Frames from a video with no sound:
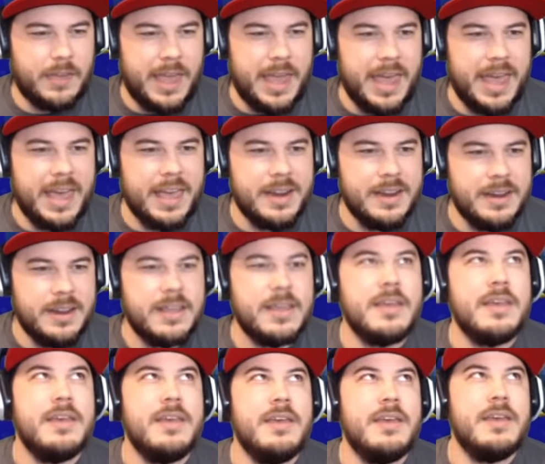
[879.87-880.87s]
and
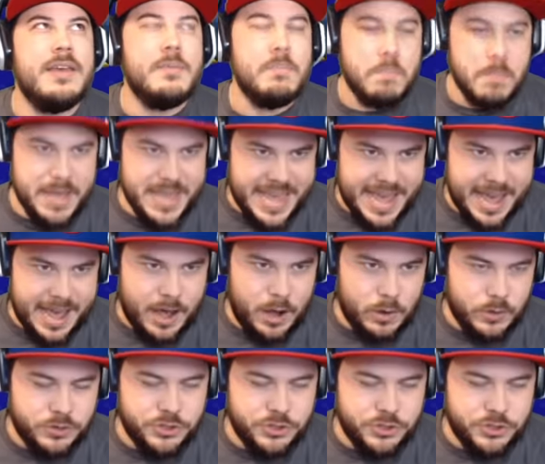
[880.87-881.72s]
meow.